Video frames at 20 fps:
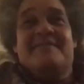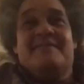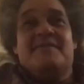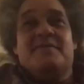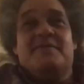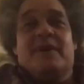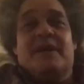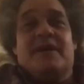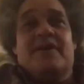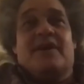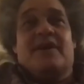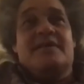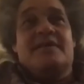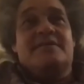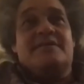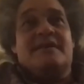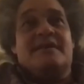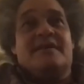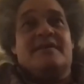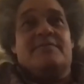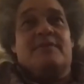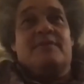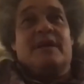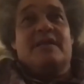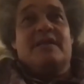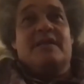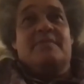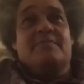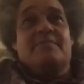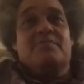But I've had a really
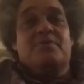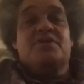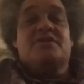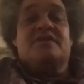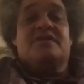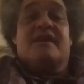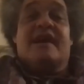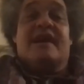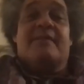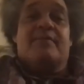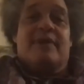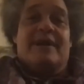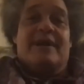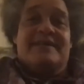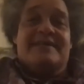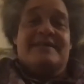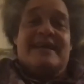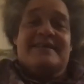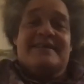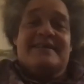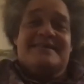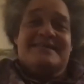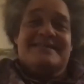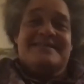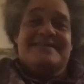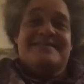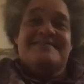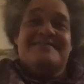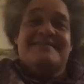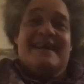good friend who's from Dothan,
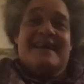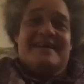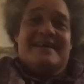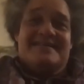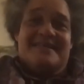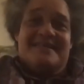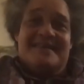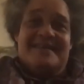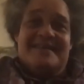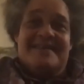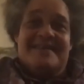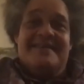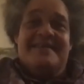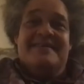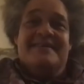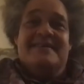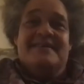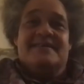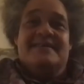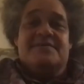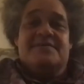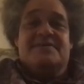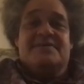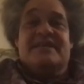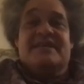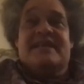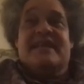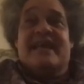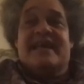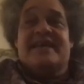who went on
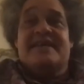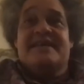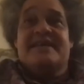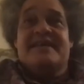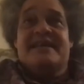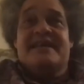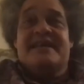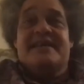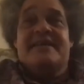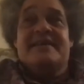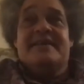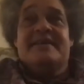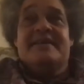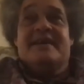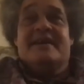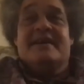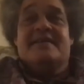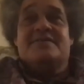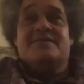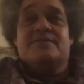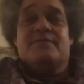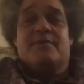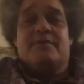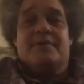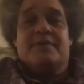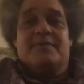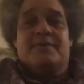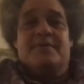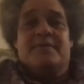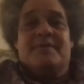to run the Bush Library in
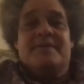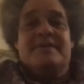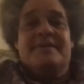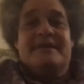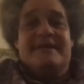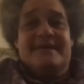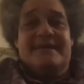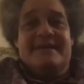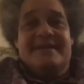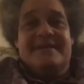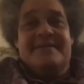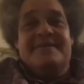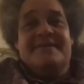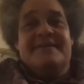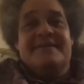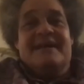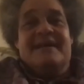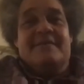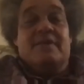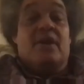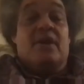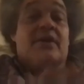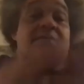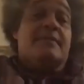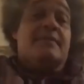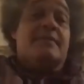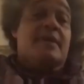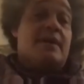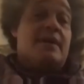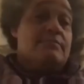Texas. Actually,
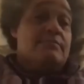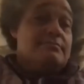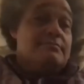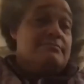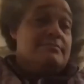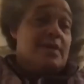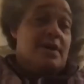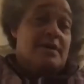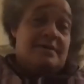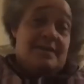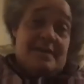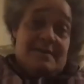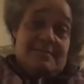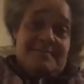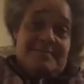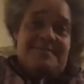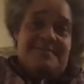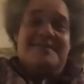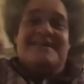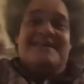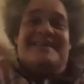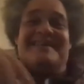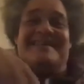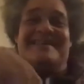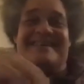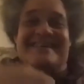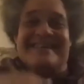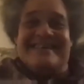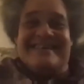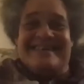she was a KD
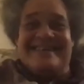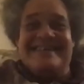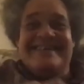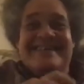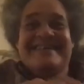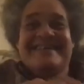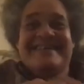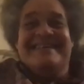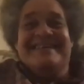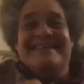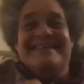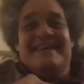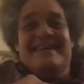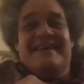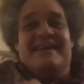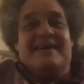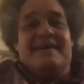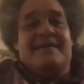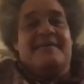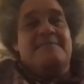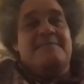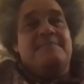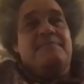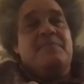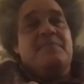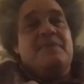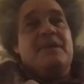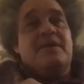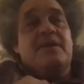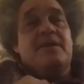sorority woman,
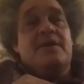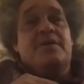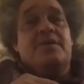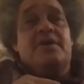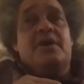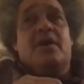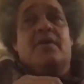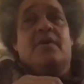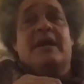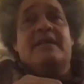long time ago.